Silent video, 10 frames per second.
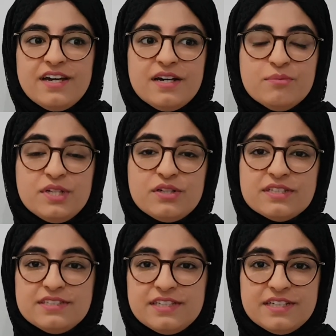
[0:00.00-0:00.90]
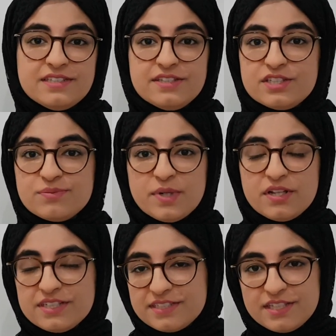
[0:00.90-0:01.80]
And you can see it in the
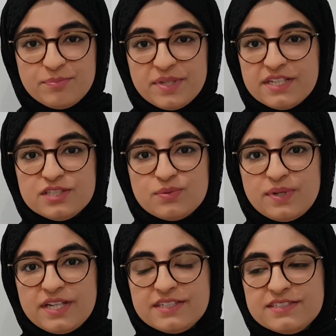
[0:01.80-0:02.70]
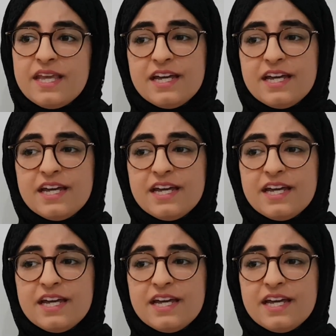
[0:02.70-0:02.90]
smallest and the biggest ways.